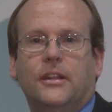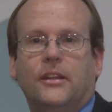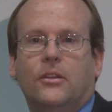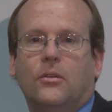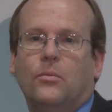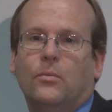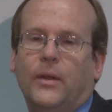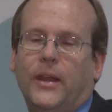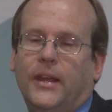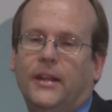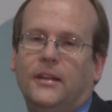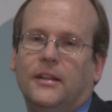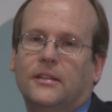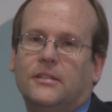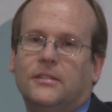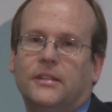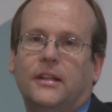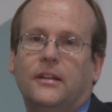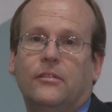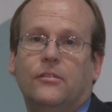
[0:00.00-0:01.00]
that the rate and
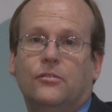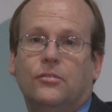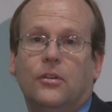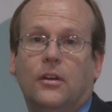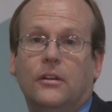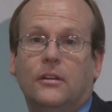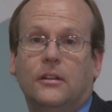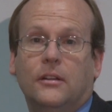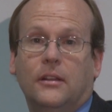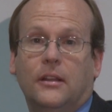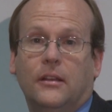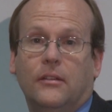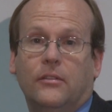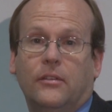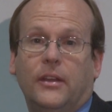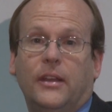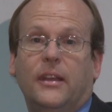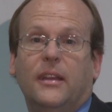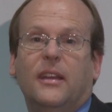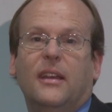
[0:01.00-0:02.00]
extent of drug
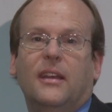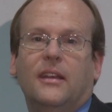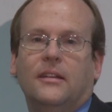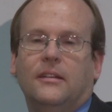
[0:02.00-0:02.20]
delivery